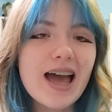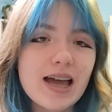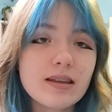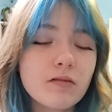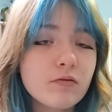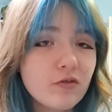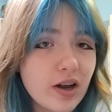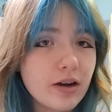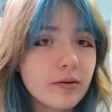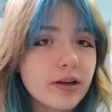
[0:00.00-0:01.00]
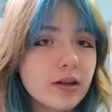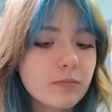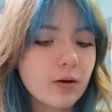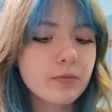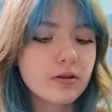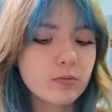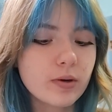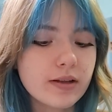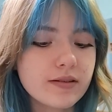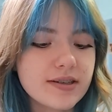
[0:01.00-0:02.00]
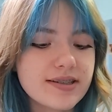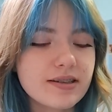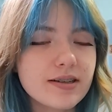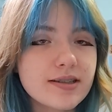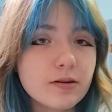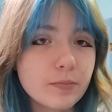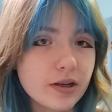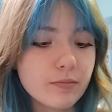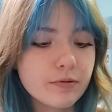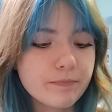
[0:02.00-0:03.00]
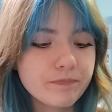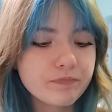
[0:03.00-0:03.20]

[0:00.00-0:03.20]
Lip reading: And a very popular one is the Easter peep,